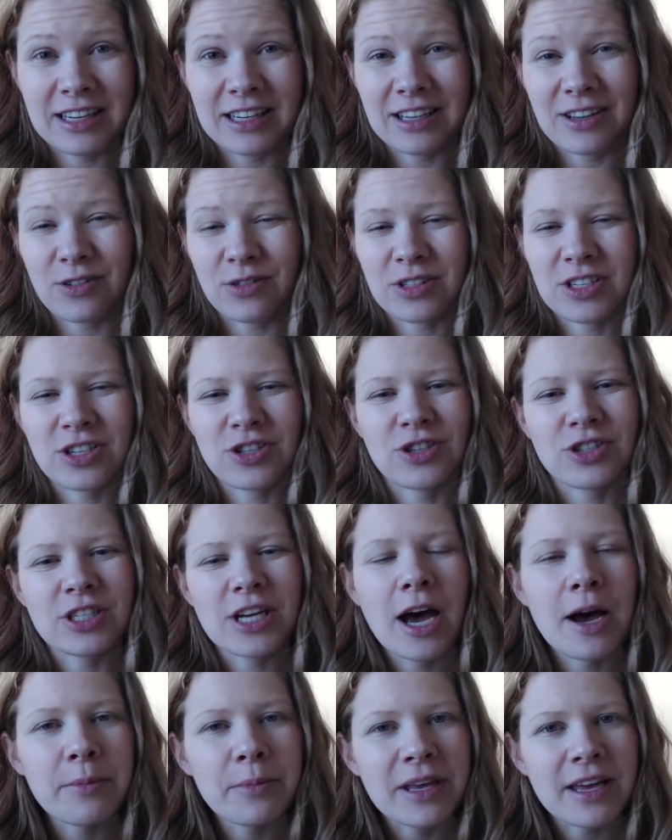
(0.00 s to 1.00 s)
you know, did your
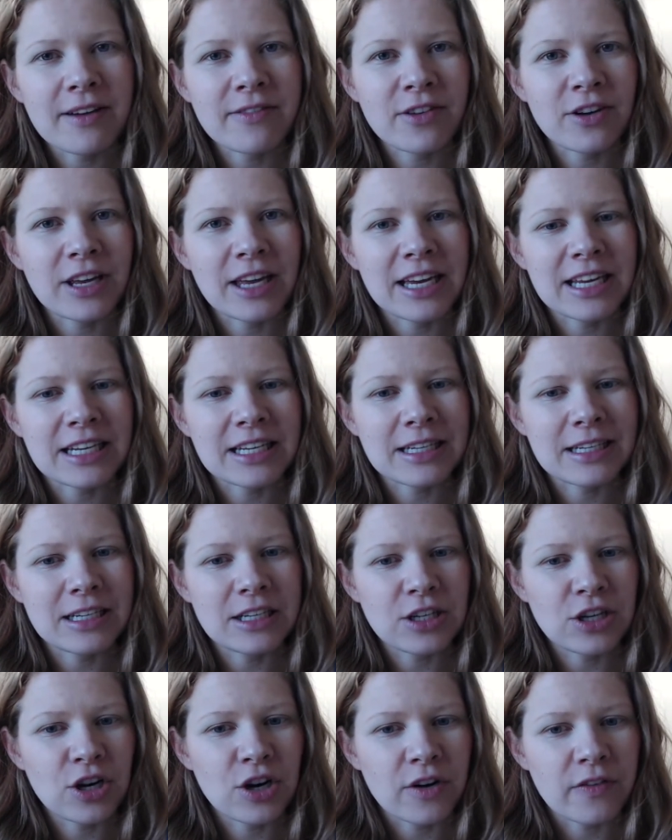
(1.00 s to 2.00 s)
tummy ever get
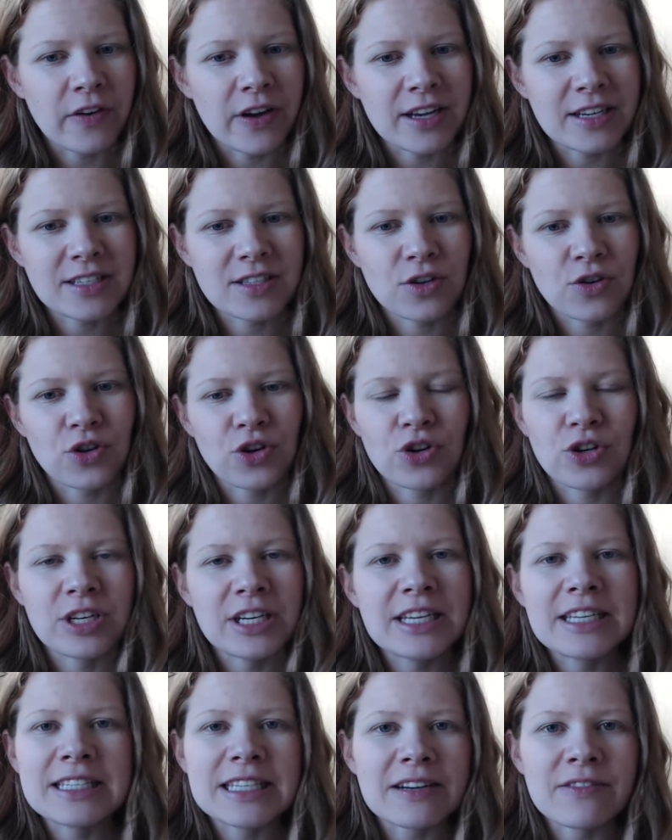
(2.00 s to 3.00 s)
nervous or your
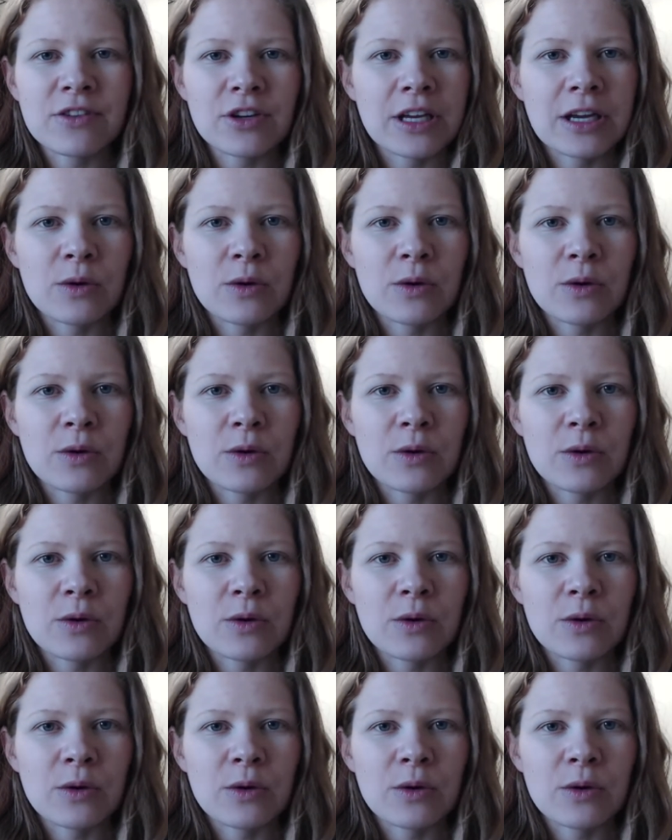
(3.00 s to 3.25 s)
knees ever